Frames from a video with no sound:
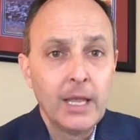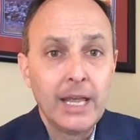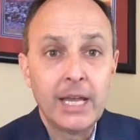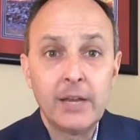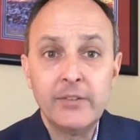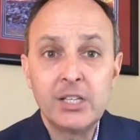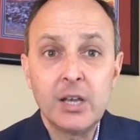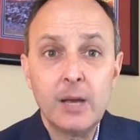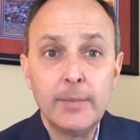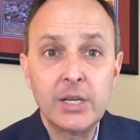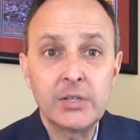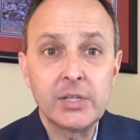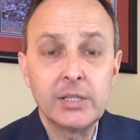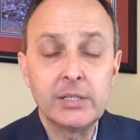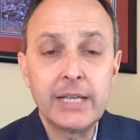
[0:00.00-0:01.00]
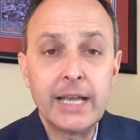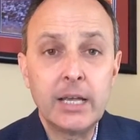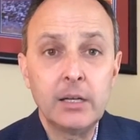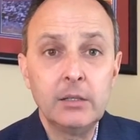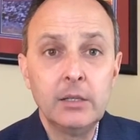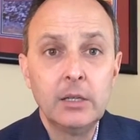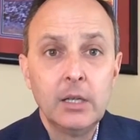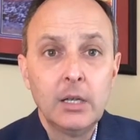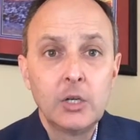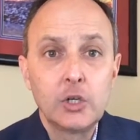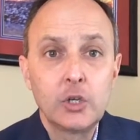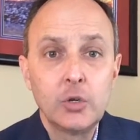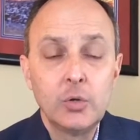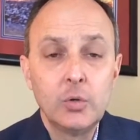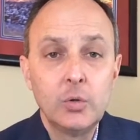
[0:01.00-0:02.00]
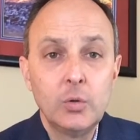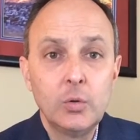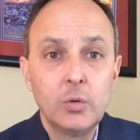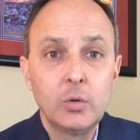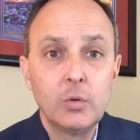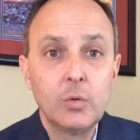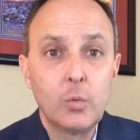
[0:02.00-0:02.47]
And every time I sit down to